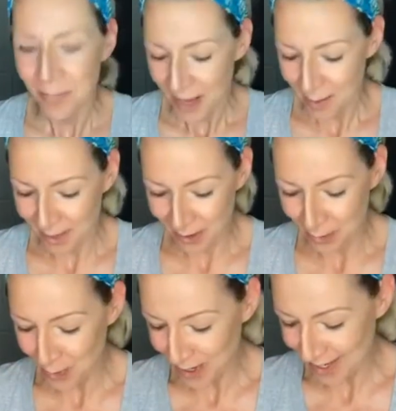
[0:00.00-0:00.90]
I'm like,
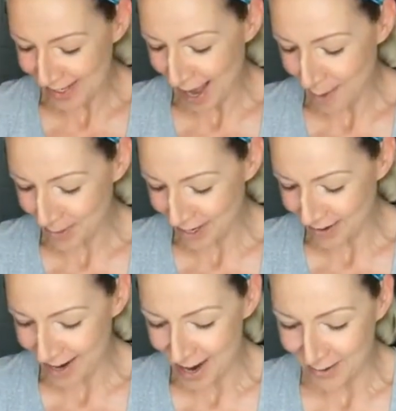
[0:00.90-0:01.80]
what is happening right
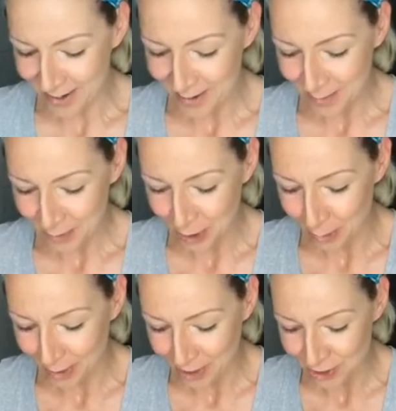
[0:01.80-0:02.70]
now? Oh
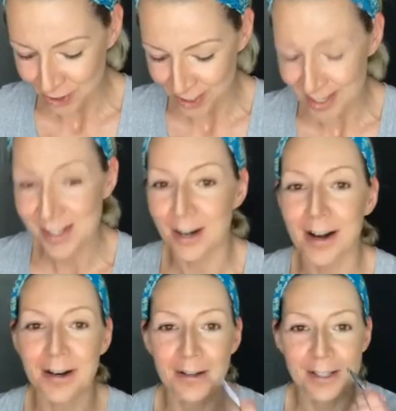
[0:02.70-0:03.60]
my goodness. All right,
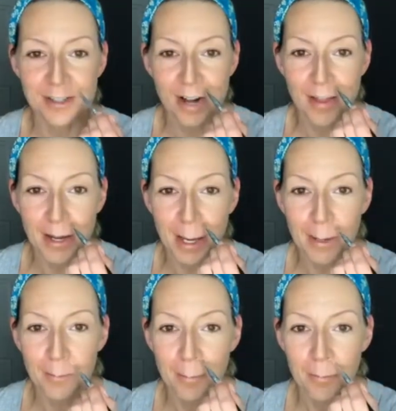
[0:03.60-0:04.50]
let's try that again.